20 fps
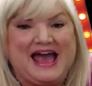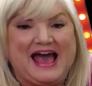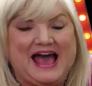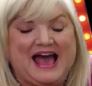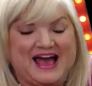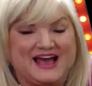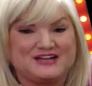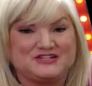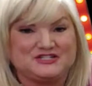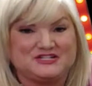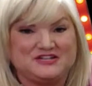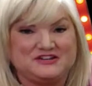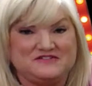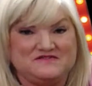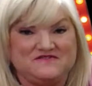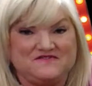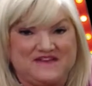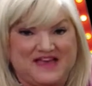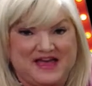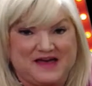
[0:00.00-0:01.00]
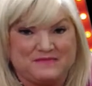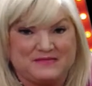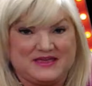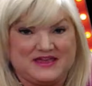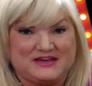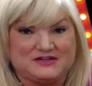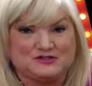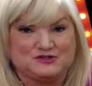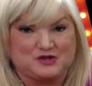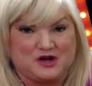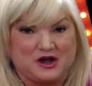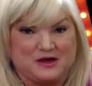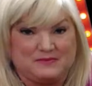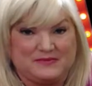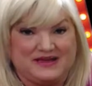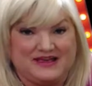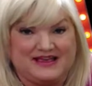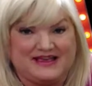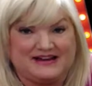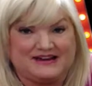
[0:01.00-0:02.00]
action, family,
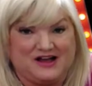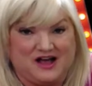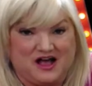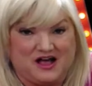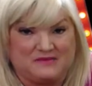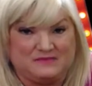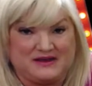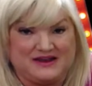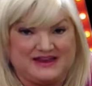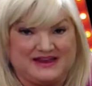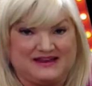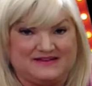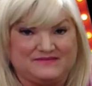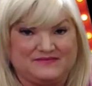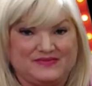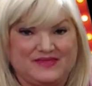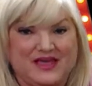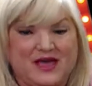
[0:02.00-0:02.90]
drama, and comedy.